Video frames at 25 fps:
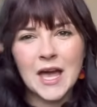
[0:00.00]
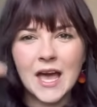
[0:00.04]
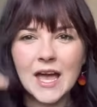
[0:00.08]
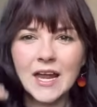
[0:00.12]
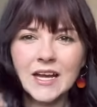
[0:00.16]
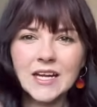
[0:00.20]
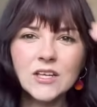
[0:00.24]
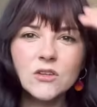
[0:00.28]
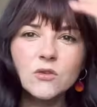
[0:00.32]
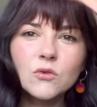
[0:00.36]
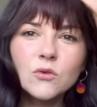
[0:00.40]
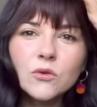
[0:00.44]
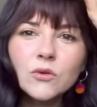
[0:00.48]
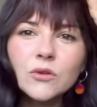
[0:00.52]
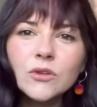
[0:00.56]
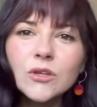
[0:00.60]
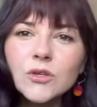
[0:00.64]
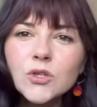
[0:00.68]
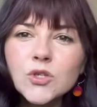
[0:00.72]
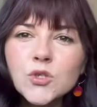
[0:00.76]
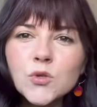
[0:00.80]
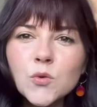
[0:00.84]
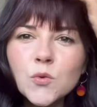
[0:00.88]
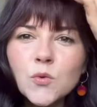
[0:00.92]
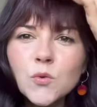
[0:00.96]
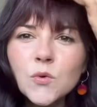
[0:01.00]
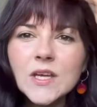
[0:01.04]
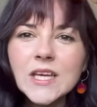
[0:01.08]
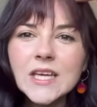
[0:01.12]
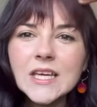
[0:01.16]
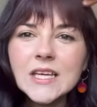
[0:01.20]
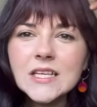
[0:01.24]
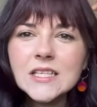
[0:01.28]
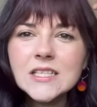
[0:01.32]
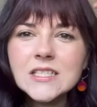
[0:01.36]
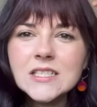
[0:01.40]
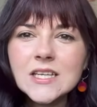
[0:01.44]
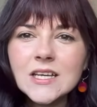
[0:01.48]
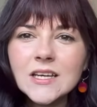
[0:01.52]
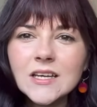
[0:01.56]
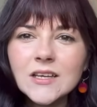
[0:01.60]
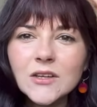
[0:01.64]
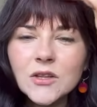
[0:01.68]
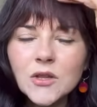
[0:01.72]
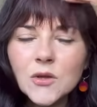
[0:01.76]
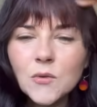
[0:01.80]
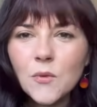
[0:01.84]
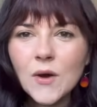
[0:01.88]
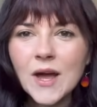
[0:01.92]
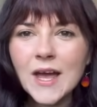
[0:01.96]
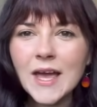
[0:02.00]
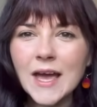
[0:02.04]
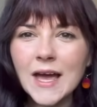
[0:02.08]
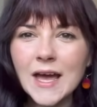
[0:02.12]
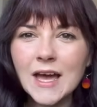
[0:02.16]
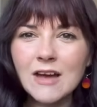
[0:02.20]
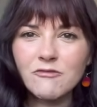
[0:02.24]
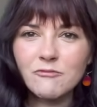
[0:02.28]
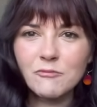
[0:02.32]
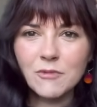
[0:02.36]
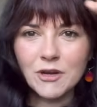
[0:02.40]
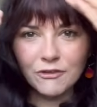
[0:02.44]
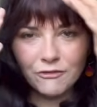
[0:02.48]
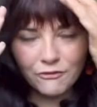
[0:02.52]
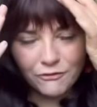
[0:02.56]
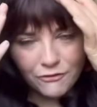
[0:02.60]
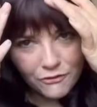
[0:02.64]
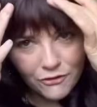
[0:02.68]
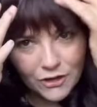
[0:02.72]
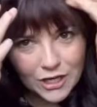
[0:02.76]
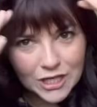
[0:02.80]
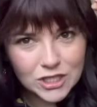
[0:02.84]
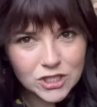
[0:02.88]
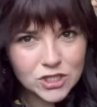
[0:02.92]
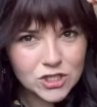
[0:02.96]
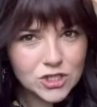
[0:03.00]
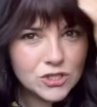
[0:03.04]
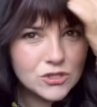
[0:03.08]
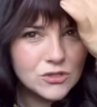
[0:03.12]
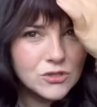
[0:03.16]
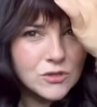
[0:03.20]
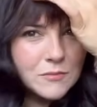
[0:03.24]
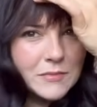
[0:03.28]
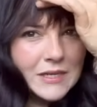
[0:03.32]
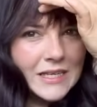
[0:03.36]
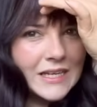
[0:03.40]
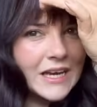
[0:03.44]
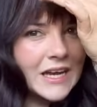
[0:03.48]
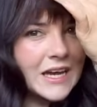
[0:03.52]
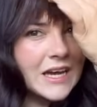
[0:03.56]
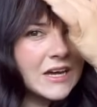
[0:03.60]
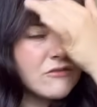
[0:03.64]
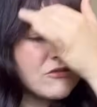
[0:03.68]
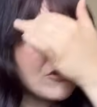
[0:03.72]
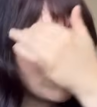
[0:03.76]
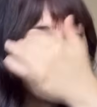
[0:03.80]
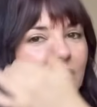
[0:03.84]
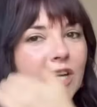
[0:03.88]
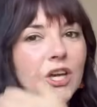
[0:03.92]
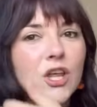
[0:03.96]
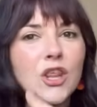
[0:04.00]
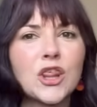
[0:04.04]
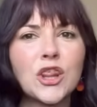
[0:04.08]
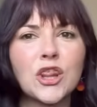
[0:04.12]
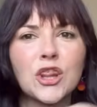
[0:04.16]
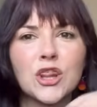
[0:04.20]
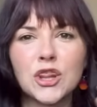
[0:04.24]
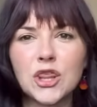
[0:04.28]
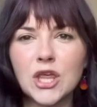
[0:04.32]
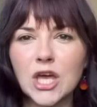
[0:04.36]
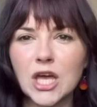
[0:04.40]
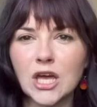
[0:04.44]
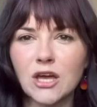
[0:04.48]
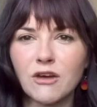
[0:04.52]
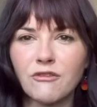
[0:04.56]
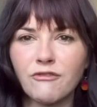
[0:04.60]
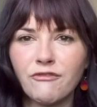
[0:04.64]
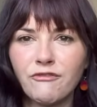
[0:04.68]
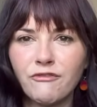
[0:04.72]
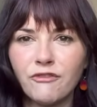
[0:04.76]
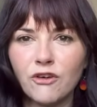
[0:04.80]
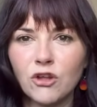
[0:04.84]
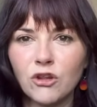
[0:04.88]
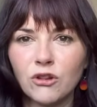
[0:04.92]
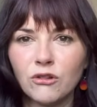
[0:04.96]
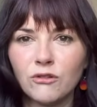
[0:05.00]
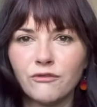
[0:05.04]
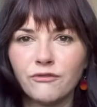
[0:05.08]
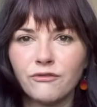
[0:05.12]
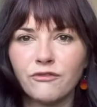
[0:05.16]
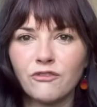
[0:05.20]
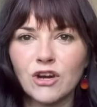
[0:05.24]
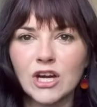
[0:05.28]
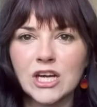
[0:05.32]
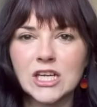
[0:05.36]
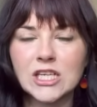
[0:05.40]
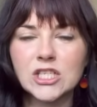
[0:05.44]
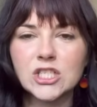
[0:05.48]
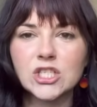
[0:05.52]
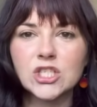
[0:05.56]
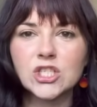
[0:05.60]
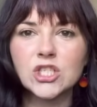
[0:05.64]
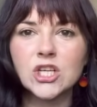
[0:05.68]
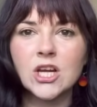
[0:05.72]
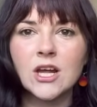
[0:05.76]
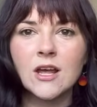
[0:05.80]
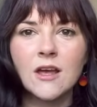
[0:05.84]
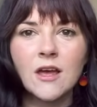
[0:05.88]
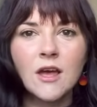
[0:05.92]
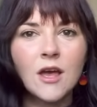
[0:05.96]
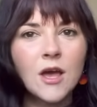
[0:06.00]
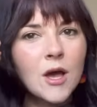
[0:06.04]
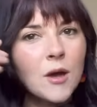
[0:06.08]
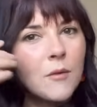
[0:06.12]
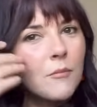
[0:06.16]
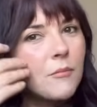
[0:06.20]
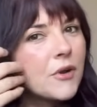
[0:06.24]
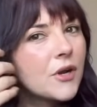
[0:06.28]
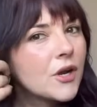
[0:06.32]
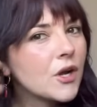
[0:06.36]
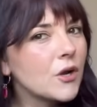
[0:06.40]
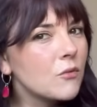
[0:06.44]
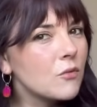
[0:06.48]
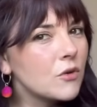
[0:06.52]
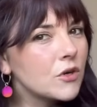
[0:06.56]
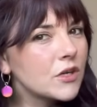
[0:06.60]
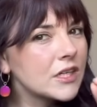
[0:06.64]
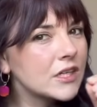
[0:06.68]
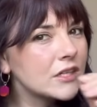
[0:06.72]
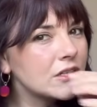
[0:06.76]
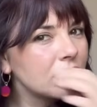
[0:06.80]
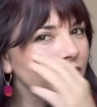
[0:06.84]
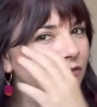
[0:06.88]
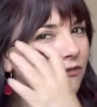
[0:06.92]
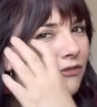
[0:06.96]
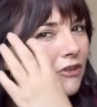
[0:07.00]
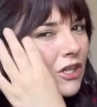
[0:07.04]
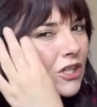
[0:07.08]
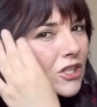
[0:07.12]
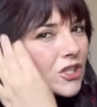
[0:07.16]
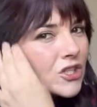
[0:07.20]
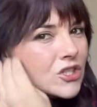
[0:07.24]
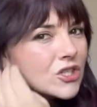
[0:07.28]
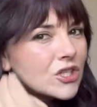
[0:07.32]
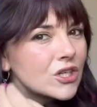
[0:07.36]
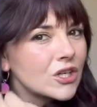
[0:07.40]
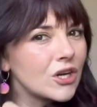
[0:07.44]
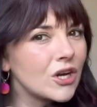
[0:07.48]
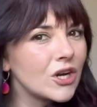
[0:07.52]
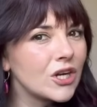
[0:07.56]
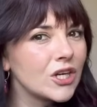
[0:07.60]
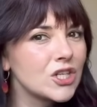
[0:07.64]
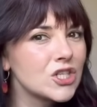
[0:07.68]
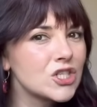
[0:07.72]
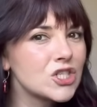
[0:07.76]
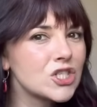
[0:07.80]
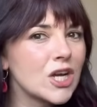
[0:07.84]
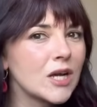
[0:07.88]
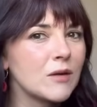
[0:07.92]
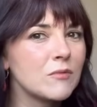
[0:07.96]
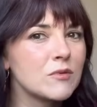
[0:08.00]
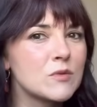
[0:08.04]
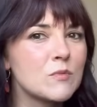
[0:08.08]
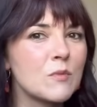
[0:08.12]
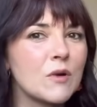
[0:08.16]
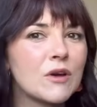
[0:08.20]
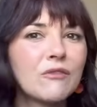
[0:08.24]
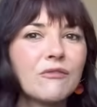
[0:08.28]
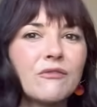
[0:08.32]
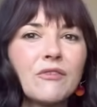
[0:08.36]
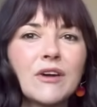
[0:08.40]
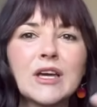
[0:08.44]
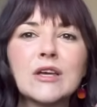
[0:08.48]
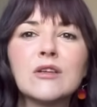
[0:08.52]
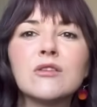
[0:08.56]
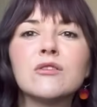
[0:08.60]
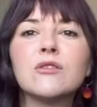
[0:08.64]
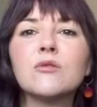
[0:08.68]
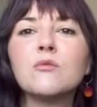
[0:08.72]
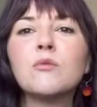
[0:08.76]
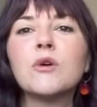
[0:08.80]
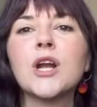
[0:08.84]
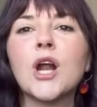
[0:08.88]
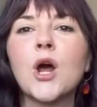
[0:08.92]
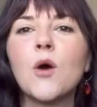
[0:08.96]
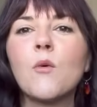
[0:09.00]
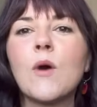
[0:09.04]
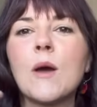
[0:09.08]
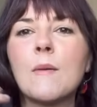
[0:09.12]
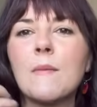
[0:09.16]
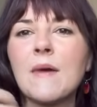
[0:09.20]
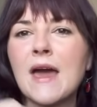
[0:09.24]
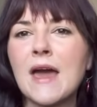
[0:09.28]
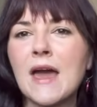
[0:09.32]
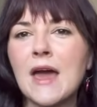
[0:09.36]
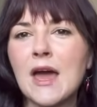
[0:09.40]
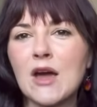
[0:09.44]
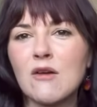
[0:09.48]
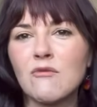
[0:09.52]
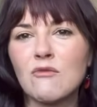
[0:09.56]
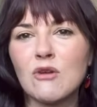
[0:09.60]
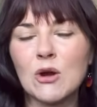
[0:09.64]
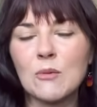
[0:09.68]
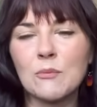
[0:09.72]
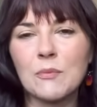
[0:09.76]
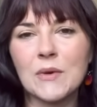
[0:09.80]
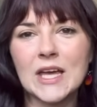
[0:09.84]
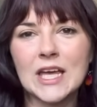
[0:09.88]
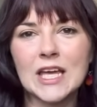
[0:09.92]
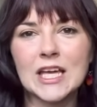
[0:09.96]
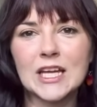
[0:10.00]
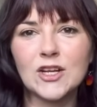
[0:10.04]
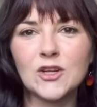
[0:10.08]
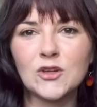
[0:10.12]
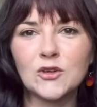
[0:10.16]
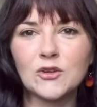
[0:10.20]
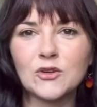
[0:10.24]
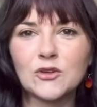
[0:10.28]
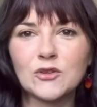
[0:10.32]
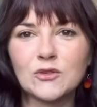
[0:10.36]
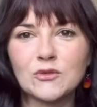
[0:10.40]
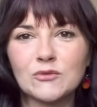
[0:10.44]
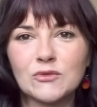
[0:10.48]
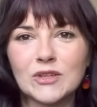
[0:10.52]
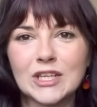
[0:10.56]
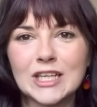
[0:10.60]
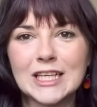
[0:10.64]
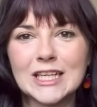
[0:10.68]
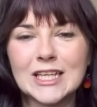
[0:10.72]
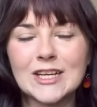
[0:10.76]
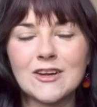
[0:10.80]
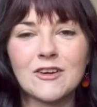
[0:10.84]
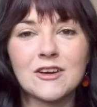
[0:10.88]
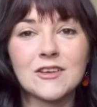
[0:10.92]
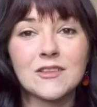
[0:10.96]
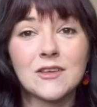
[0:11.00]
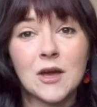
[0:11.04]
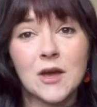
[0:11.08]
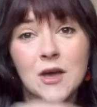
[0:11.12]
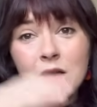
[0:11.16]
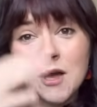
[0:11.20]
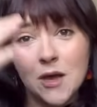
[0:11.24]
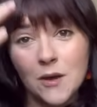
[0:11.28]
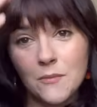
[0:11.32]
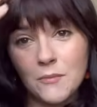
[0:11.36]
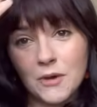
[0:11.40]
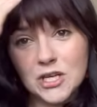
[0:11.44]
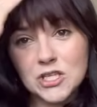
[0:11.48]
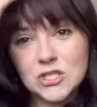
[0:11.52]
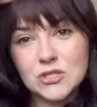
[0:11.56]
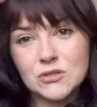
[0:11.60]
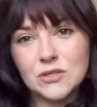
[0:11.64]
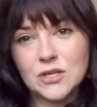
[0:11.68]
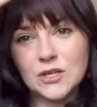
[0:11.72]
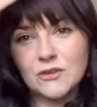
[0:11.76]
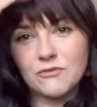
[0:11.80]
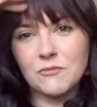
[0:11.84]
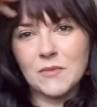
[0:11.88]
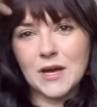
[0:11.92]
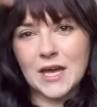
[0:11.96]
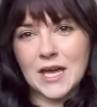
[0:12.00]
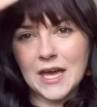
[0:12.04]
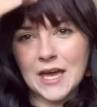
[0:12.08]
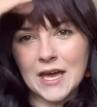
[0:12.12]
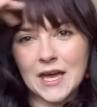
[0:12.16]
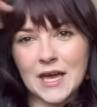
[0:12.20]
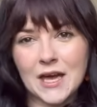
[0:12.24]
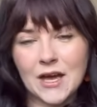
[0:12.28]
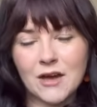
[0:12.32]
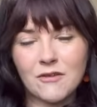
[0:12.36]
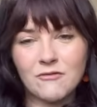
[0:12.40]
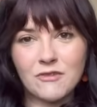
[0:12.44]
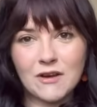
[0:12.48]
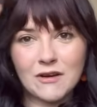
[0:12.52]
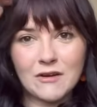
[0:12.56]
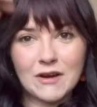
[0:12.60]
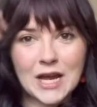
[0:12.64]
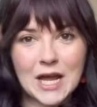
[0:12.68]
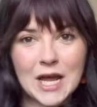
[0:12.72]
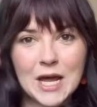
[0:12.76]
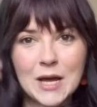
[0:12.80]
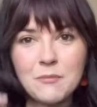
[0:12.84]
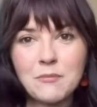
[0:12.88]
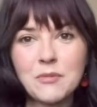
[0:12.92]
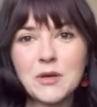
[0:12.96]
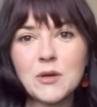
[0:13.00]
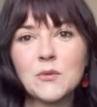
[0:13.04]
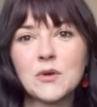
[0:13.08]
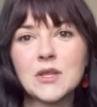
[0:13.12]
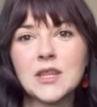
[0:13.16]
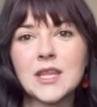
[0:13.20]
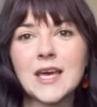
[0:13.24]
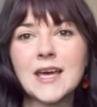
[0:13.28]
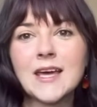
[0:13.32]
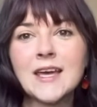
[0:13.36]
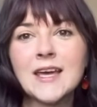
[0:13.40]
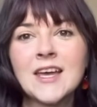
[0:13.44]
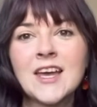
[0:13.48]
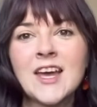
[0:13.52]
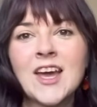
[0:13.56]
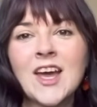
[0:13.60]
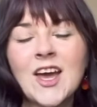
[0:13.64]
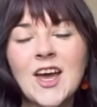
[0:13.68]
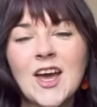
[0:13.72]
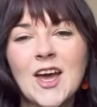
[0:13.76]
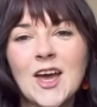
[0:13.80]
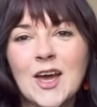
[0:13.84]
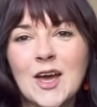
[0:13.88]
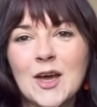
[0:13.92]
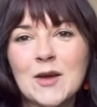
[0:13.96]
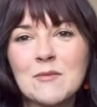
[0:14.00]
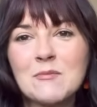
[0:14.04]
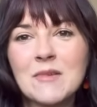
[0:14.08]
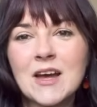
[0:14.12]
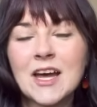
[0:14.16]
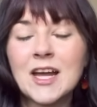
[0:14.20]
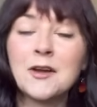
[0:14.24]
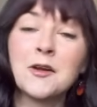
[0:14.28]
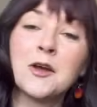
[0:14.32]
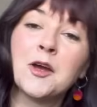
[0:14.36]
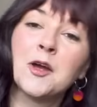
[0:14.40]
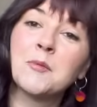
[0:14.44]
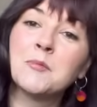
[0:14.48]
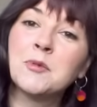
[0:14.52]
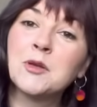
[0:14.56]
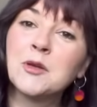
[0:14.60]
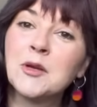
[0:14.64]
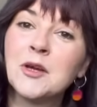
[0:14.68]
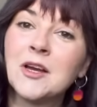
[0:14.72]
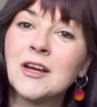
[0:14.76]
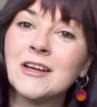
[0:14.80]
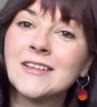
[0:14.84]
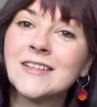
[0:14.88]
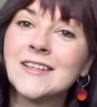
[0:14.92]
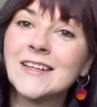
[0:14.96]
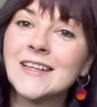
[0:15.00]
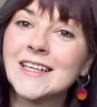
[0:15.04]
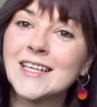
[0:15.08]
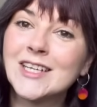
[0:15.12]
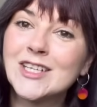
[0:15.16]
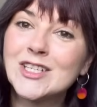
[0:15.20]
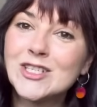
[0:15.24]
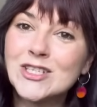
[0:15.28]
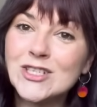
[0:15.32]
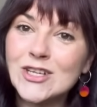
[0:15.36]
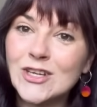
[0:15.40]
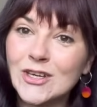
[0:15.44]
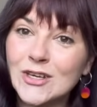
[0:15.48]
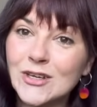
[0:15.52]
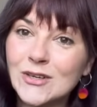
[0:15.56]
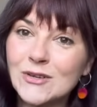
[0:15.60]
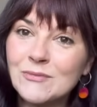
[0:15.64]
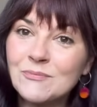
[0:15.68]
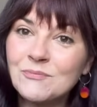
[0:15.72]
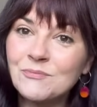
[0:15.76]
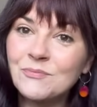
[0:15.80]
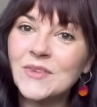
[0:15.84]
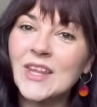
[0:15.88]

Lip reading: And he's also tweaked the way I have my fringe. Normally I have like a thick, full fringe, but I wanted a fringe that kind of shaped my face so when I wear my hair up, it looks really nice. But I do love my hair, I'm very happy with it, and I hope you guys like it too.